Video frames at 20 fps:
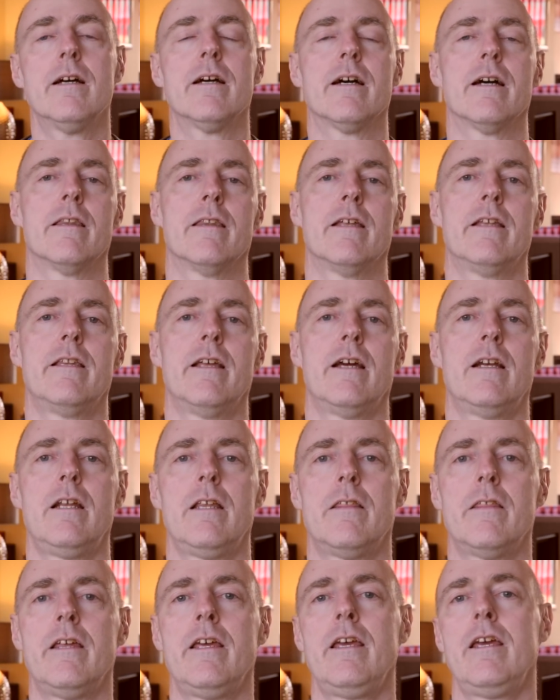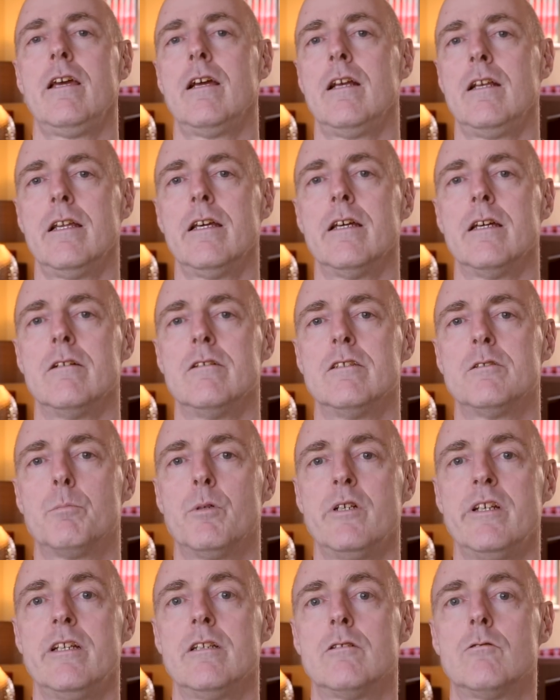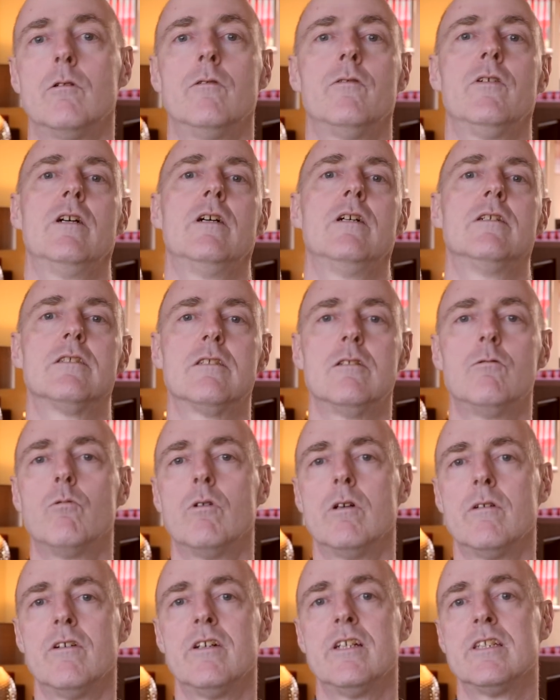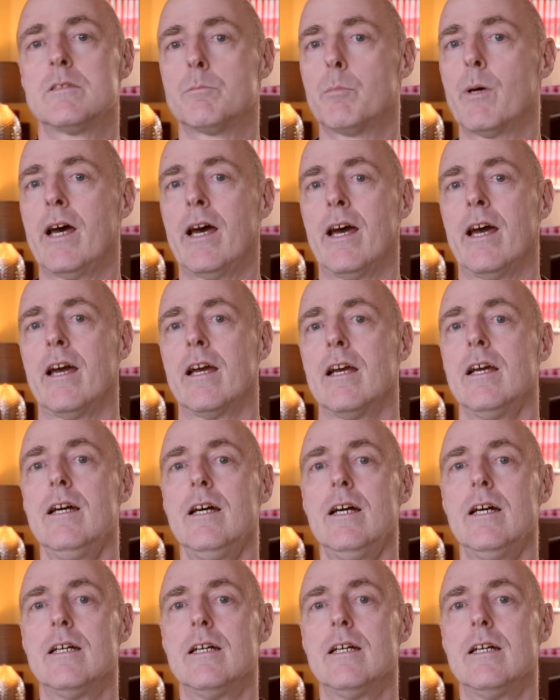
and then the only thing you can do is put it into reverse and reverse back.